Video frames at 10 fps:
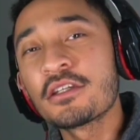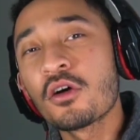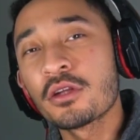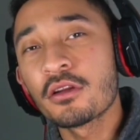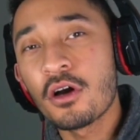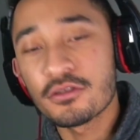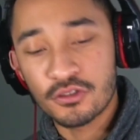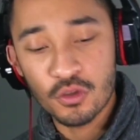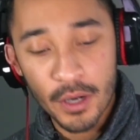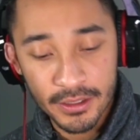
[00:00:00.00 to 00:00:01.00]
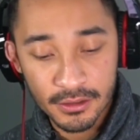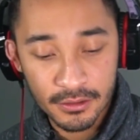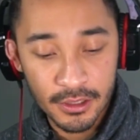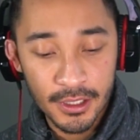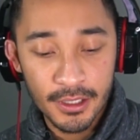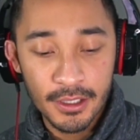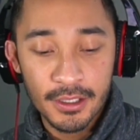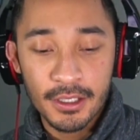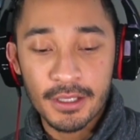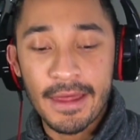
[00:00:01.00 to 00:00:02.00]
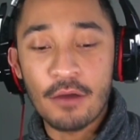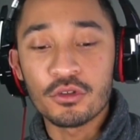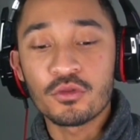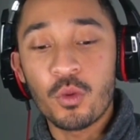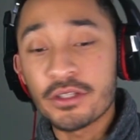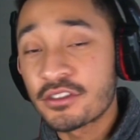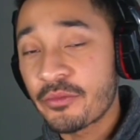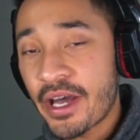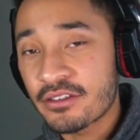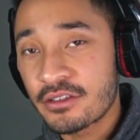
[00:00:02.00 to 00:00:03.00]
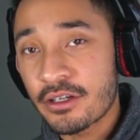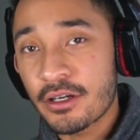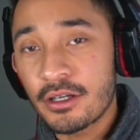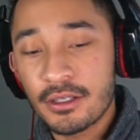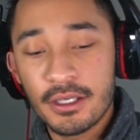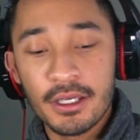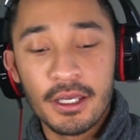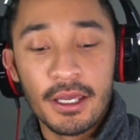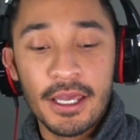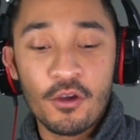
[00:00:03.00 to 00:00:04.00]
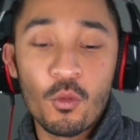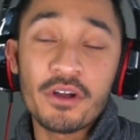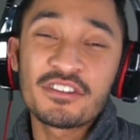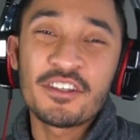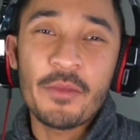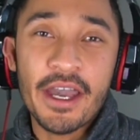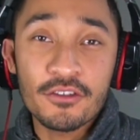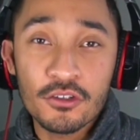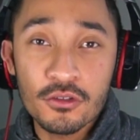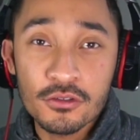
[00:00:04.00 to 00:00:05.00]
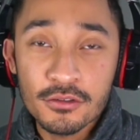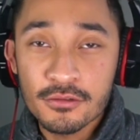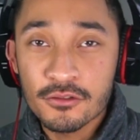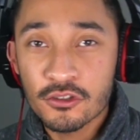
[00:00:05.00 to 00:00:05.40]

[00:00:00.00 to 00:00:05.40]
he only lost twice. And that was once to Matt Serra and once to Matt Hughes.